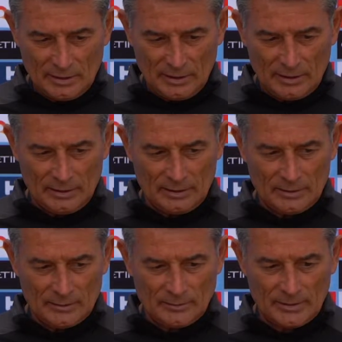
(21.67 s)

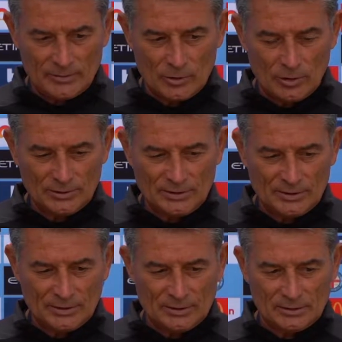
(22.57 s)
We've got
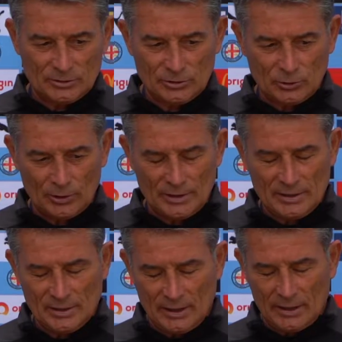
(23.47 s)

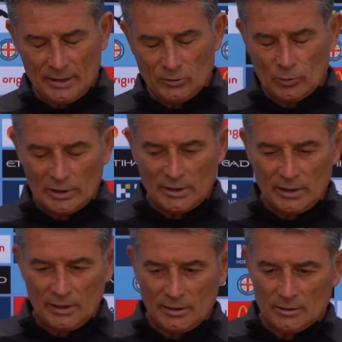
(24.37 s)
Stoddy and
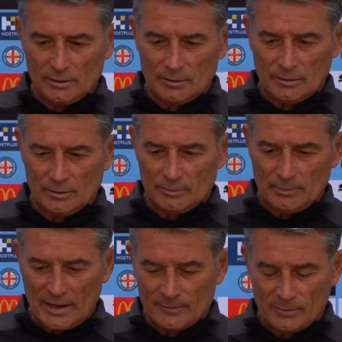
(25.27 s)
Wilkie
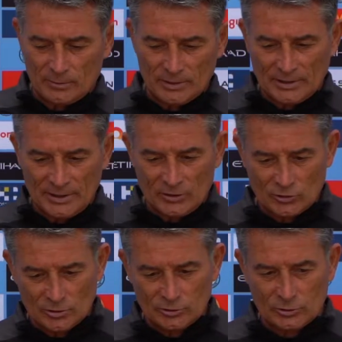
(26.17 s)
back from
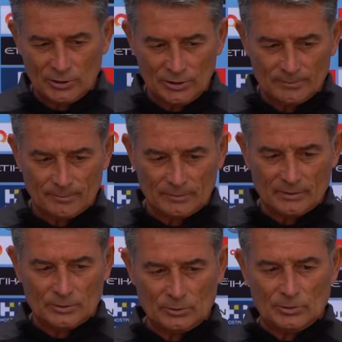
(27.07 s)
international duty,
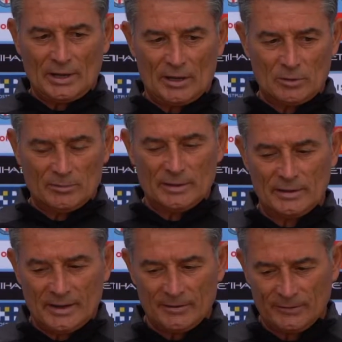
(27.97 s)
so today will be
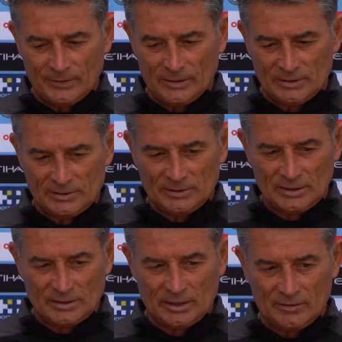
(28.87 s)
their first
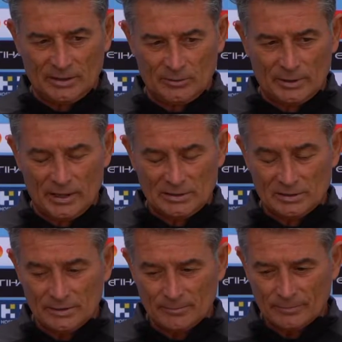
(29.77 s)
activity with
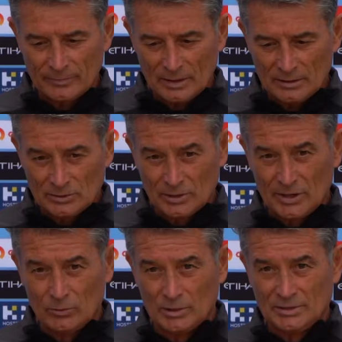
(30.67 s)
us. So
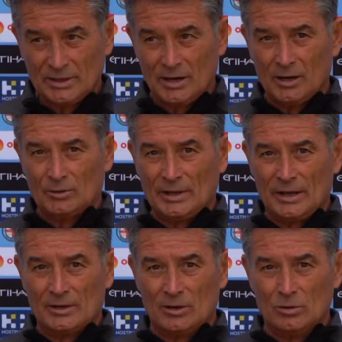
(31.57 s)
again, we'll see how
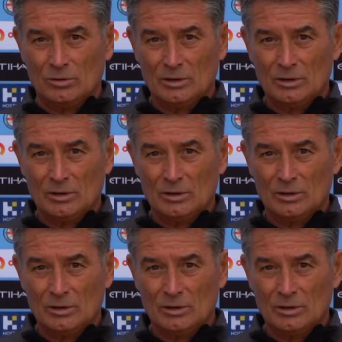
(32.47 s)
they go.